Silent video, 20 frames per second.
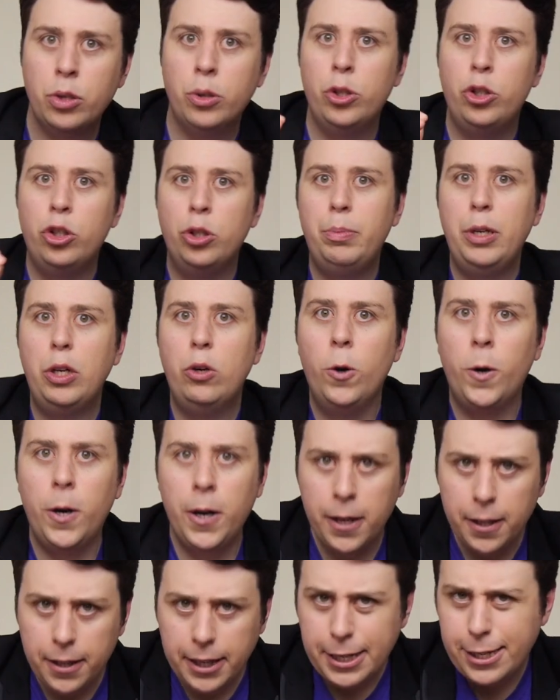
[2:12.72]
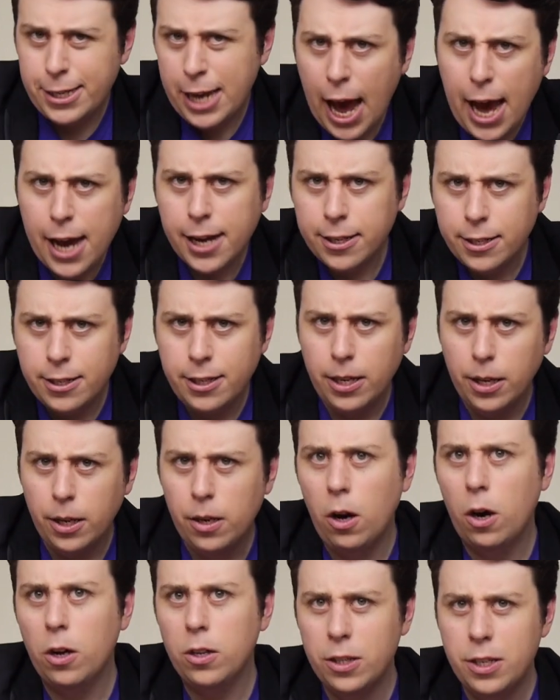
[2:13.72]
so it should be really
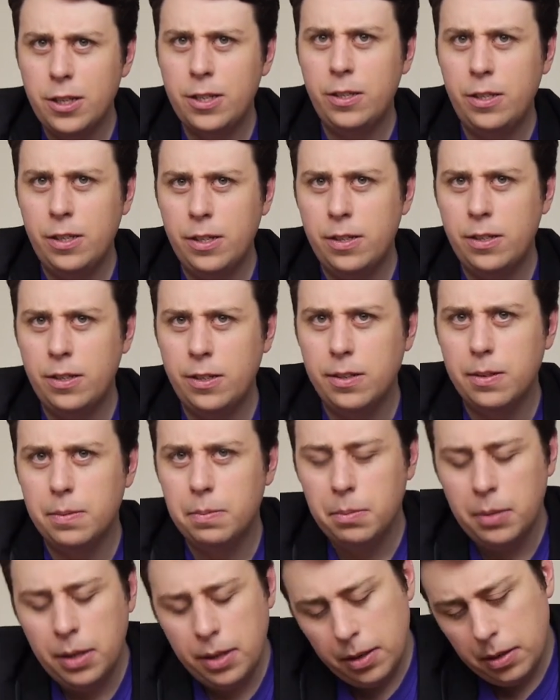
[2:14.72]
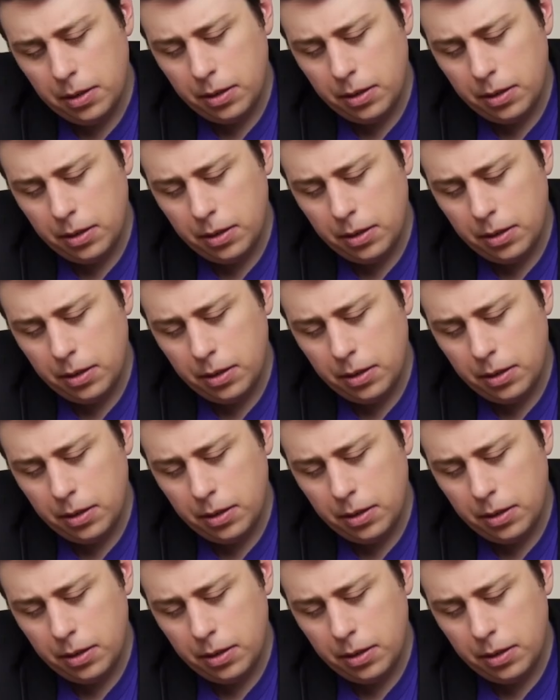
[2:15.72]
taxing on the system.